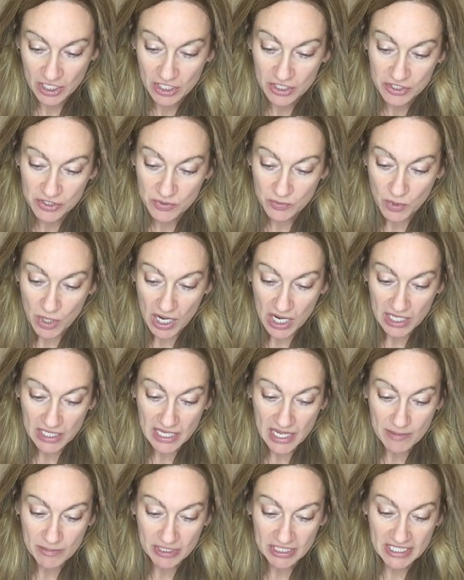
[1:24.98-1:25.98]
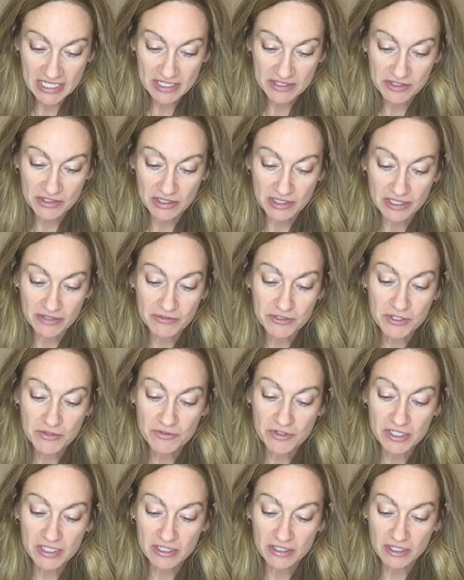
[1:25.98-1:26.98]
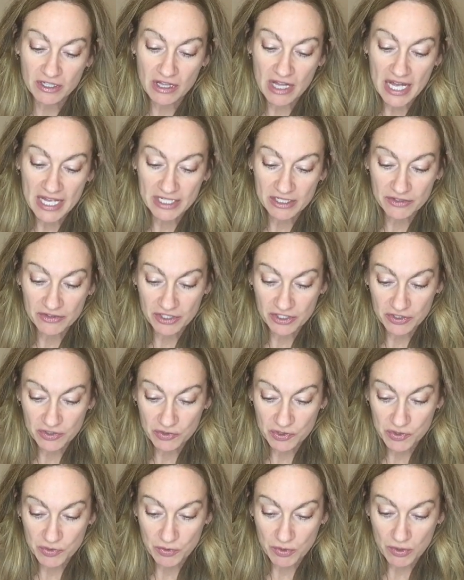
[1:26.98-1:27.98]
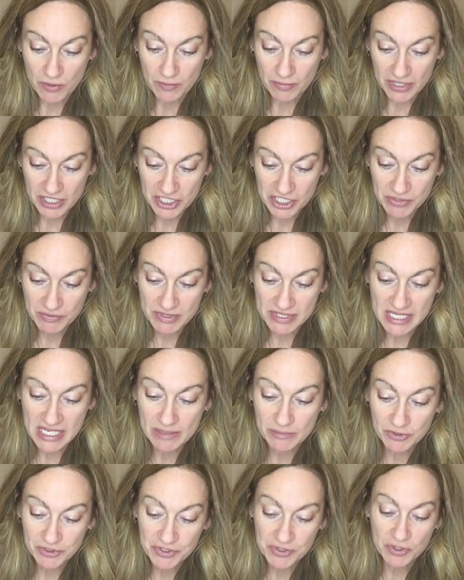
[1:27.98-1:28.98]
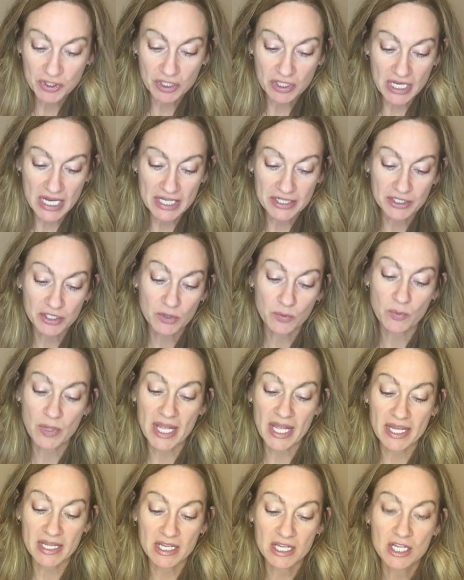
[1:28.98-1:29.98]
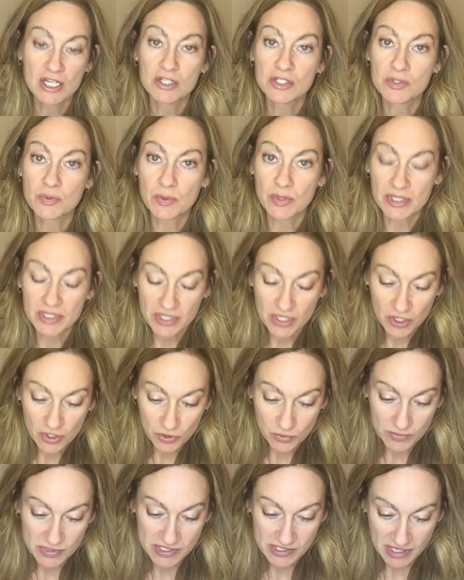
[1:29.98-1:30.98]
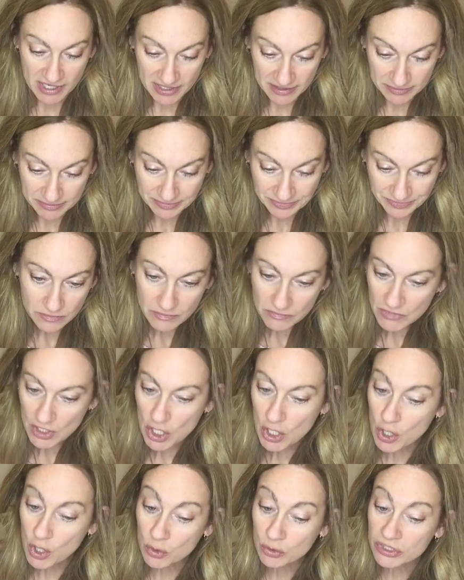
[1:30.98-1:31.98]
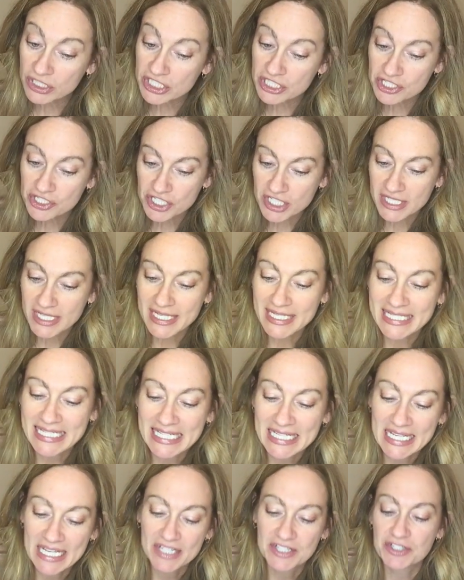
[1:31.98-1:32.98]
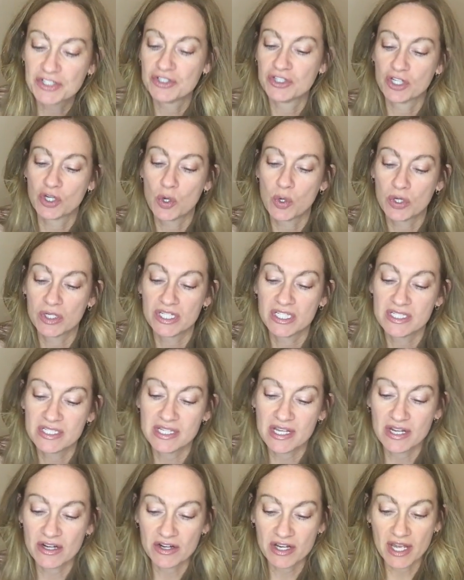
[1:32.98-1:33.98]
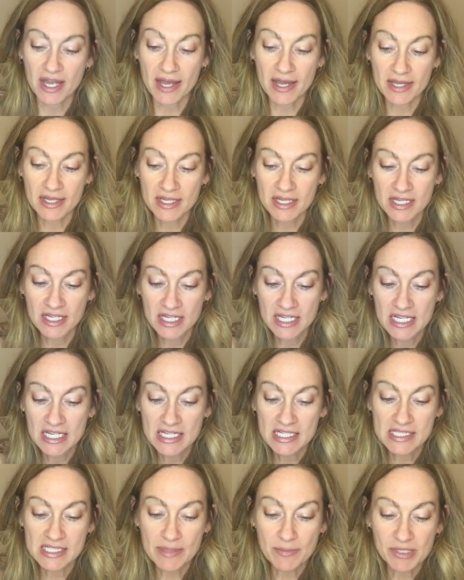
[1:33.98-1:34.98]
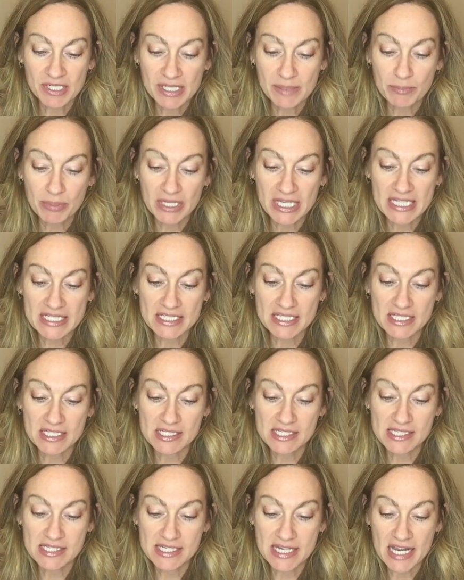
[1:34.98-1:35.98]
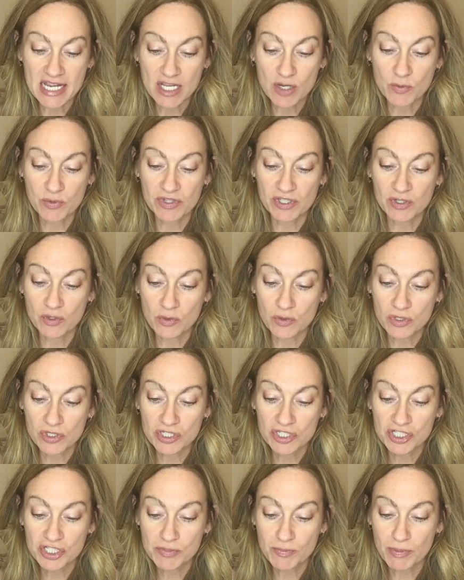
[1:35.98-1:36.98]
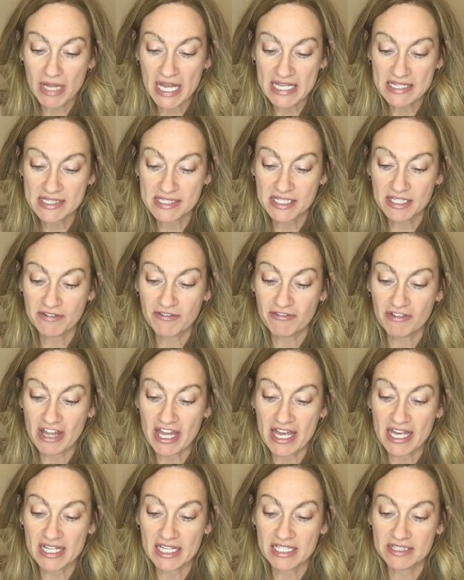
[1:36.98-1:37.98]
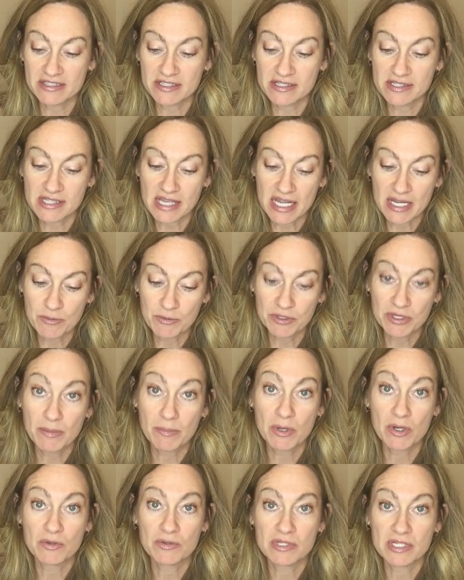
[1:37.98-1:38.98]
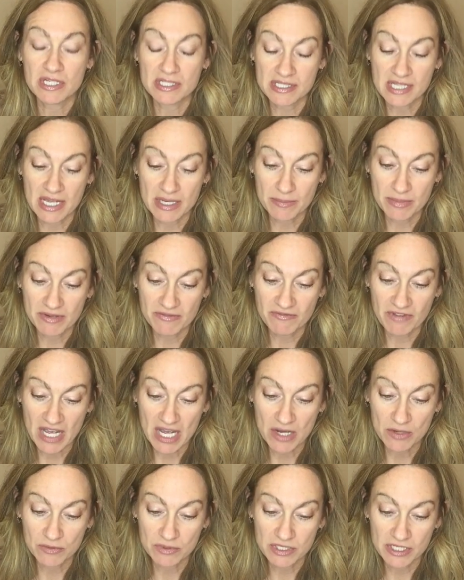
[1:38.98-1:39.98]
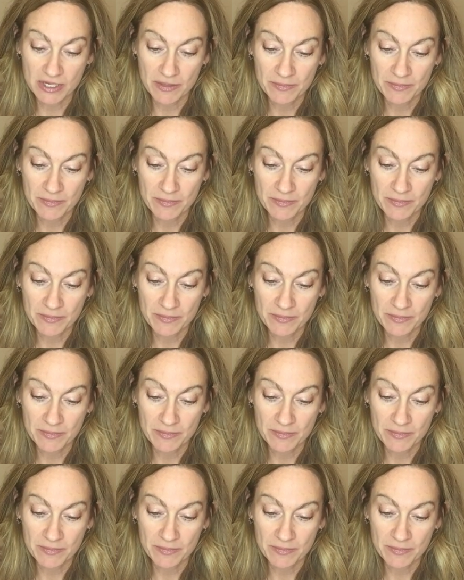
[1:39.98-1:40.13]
To walk, Emily had to lift her feet a little higher than usual, but she was able to clod her way toward the home site. Only she and Nick entered the cordoned area. Someone had planted a stake with an orange plastic flag at the site where the bones had been found.